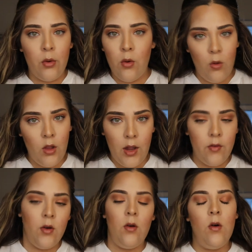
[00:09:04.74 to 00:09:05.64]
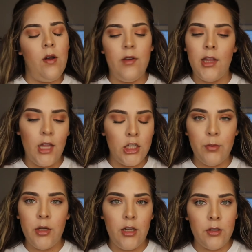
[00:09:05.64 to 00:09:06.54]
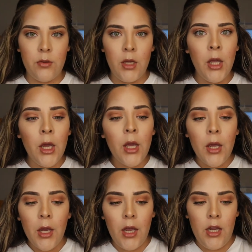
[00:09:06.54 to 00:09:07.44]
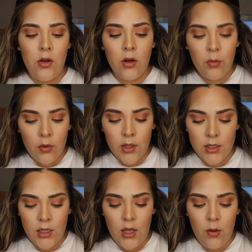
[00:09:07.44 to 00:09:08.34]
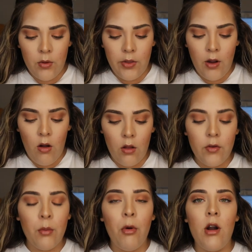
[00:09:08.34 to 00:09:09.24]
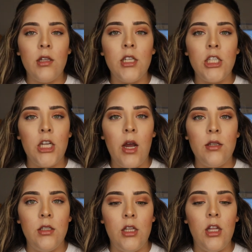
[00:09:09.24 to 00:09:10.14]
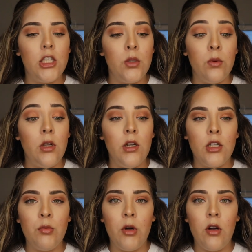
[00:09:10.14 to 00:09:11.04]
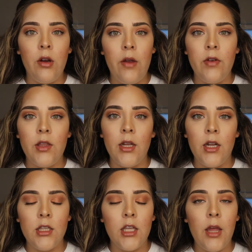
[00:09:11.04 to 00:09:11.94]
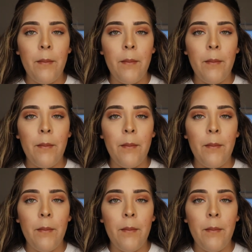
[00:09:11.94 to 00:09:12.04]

her whole life, her whole everything that she put into it. And you can really see that with like all of her products that she has. It's that like she really does put her everything into